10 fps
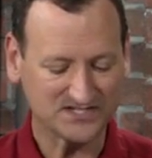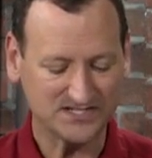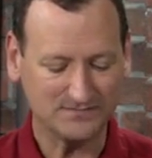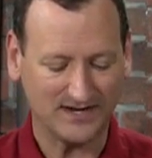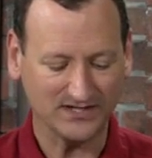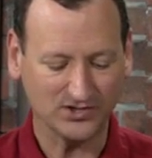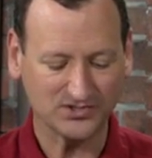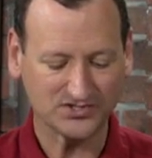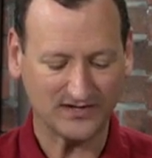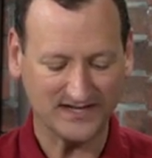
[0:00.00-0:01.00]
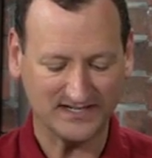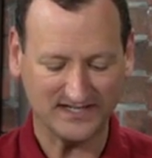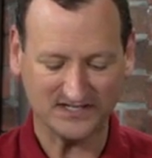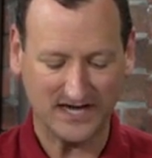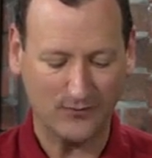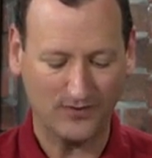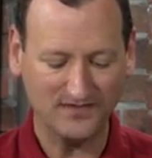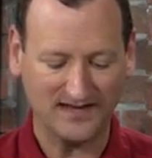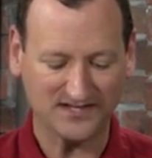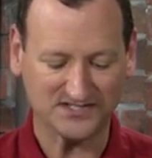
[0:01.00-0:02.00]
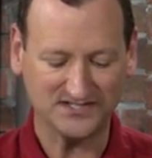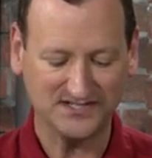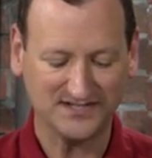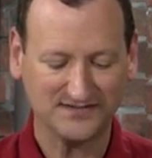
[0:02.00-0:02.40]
see my user ID is not 1000.